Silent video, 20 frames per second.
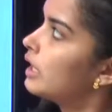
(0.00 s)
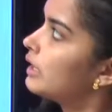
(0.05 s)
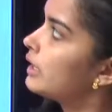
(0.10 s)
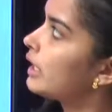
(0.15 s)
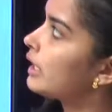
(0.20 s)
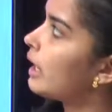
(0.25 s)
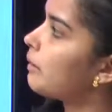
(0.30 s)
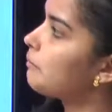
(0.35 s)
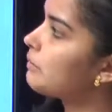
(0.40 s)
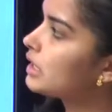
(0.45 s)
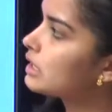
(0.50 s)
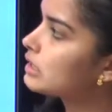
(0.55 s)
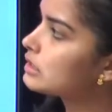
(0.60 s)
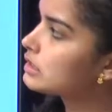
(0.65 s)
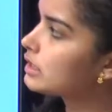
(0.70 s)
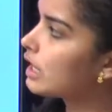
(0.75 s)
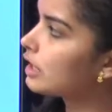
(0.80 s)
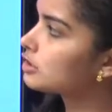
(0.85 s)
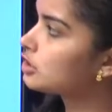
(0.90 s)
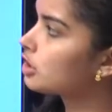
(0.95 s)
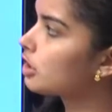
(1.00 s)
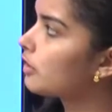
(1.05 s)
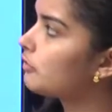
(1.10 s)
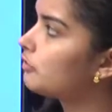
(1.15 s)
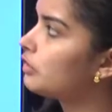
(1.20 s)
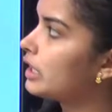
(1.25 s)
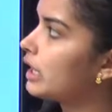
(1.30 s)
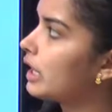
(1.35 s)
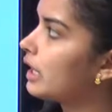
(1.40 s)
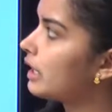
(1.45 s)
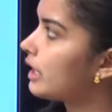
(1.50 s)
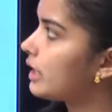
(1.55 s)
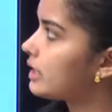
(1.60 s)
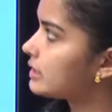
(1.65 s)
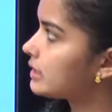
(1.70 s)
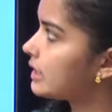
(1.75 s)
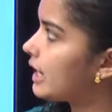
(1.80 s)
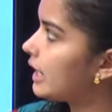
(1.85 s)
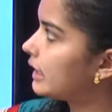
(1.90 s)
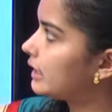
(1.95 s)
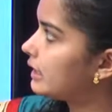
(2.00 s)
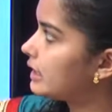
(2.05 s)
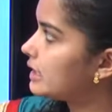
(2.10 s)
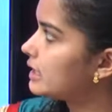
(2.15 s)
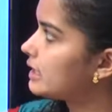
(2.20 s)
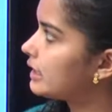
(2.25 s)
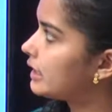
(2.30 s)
The chemical structure of DNA is like this.